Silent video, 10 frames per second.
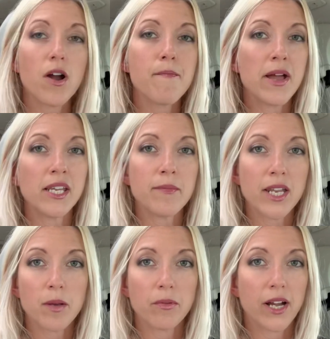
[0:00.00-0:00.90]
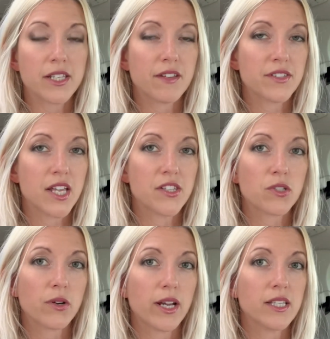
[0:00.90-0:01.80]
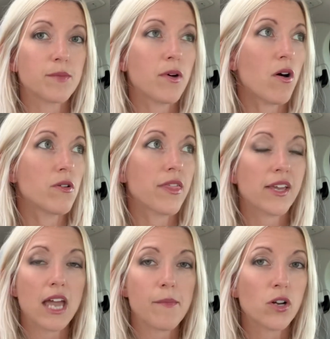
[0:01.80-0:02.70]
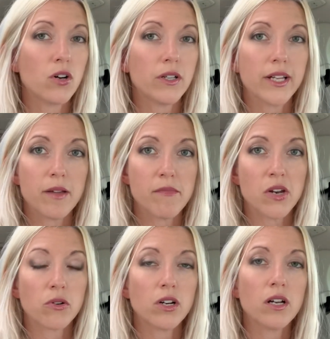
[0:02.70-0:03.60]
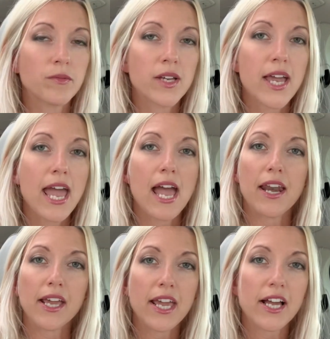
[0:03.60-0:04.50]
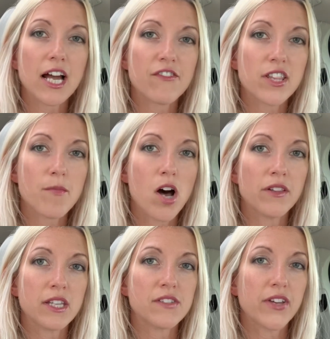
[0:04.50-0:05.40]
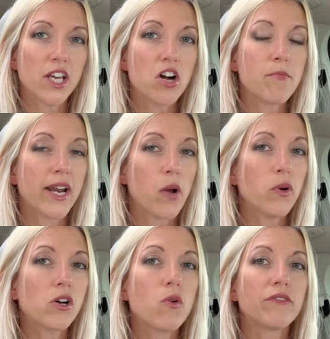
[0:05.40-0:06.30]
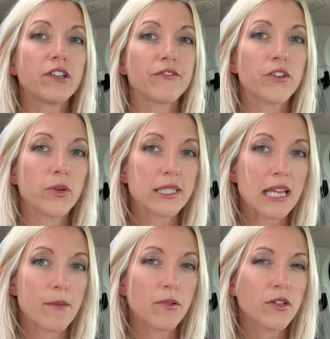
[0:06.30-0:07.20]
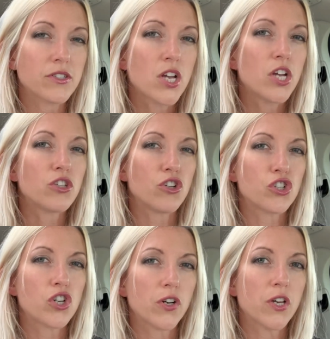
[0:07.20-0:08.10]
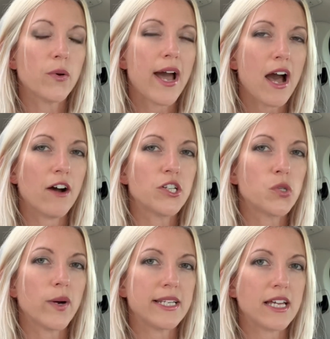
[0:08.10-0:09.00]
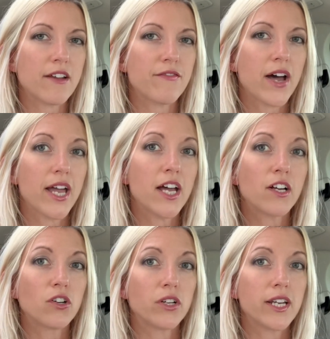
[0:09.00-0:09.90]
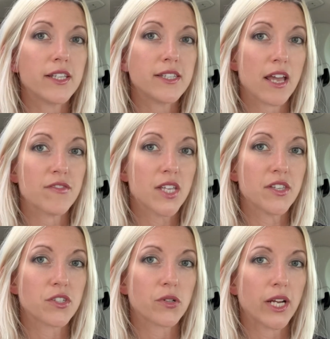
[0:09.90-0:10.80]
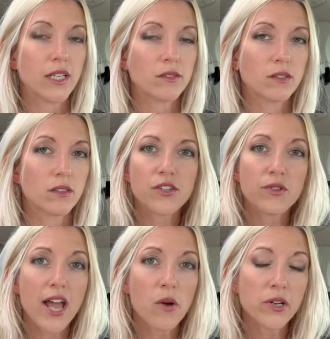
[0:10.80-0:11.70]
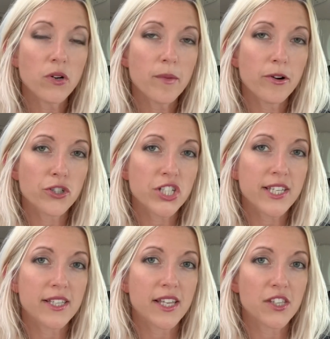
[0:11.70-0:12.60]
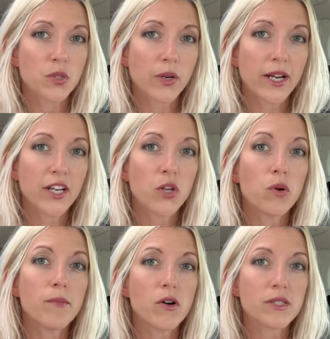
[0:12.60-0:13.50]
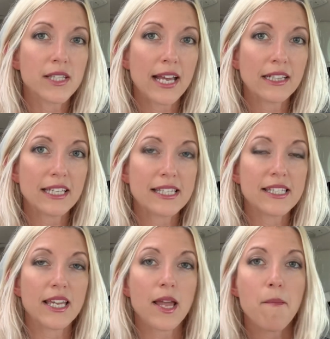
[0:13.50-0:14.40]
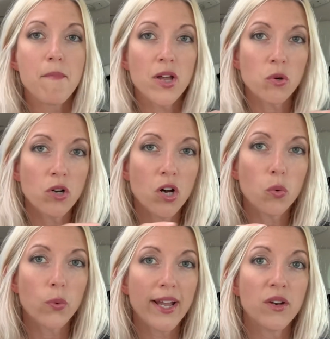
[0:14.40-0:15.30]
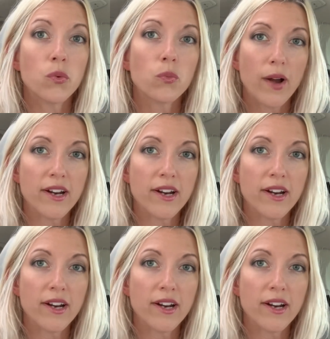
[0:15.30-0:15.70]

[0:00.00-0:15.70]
many, many brands of sunscreens, both chemical and mineral, and I can't cover them all in this video, but I will go over a few examples to show you how to identify a good safe sunscreen. So now when you are purchasing sunscreen, you will most likely see mineral written right